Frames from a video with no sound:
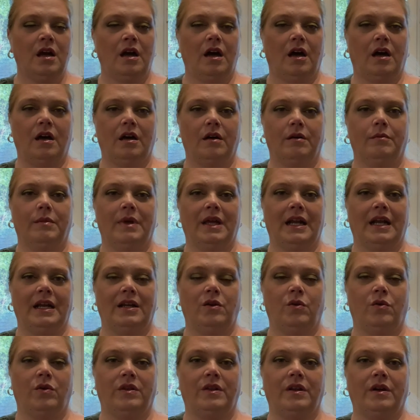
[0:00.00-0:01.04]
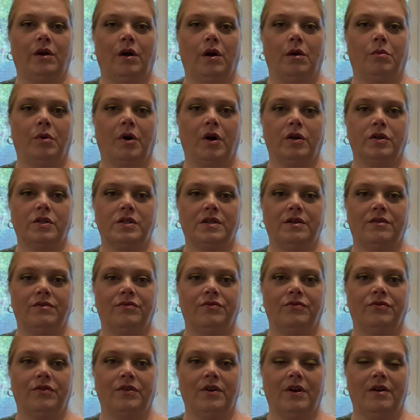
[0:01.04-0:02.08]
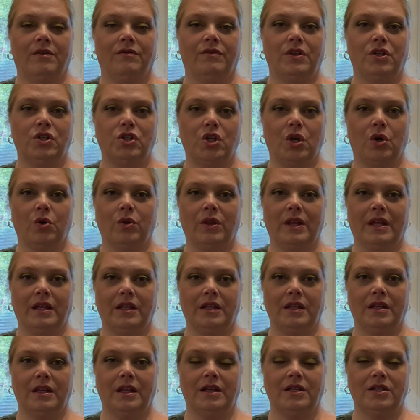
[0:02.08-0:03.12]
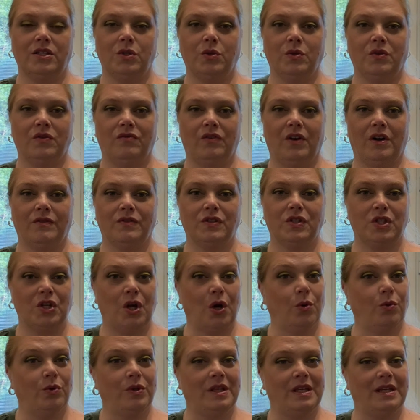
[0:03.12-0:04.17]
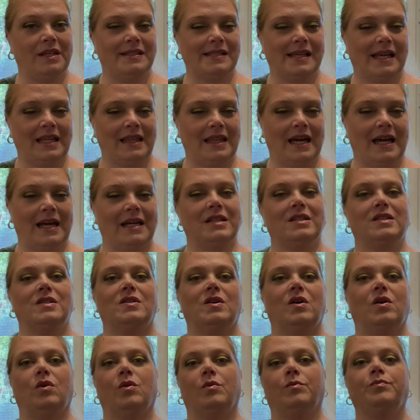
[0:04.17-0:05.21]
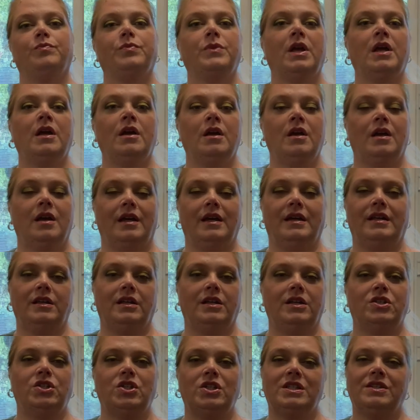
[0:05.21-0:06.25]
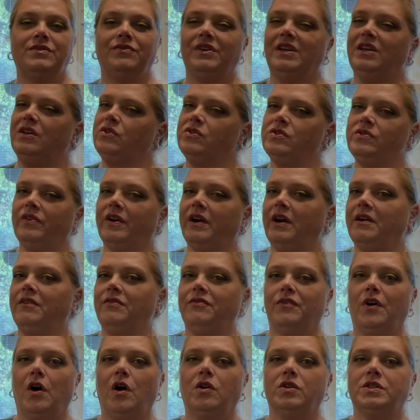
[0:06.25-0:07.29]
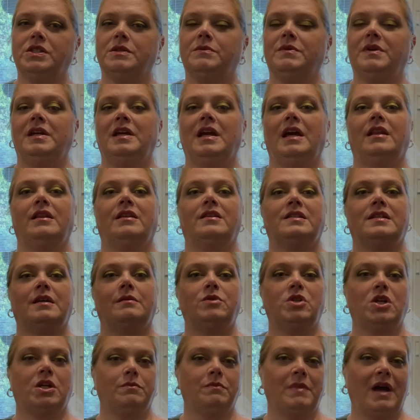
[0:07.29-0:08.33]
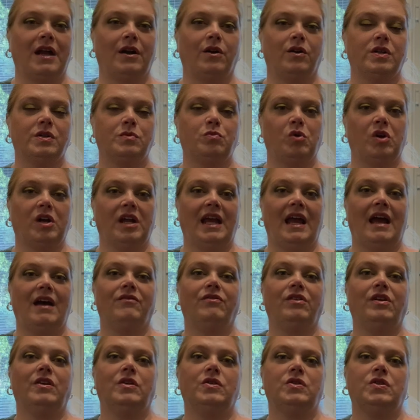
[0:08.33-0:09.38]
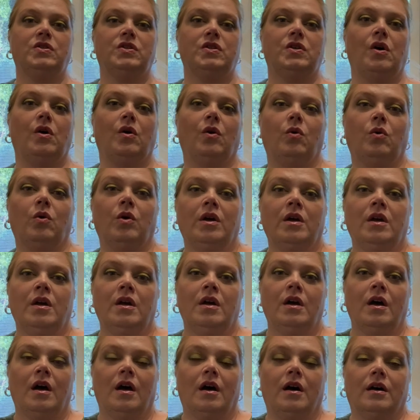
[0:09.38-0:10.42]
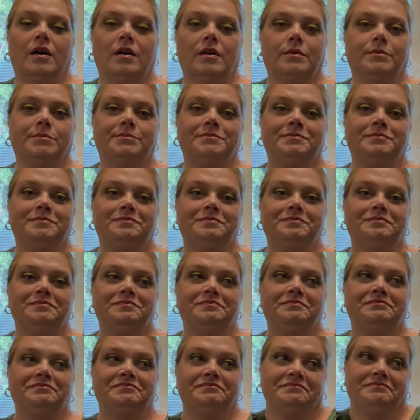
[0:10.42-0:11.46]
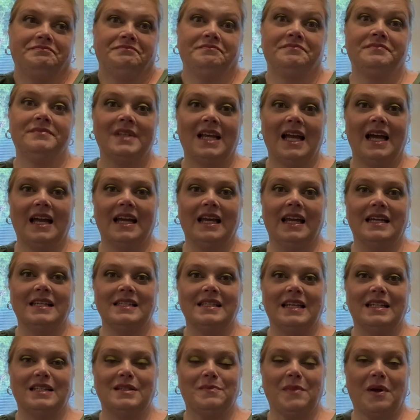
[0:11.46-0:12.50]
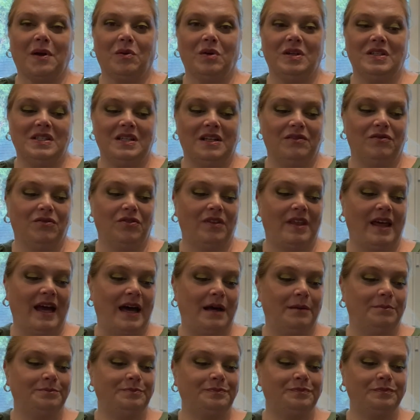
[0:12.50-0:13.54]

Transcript: And I know that there are parts of the show that do involve snow and things like that, so it just feels very fall to me, and the subject matter is pretty heavy, so I guess that's my reasoning for that.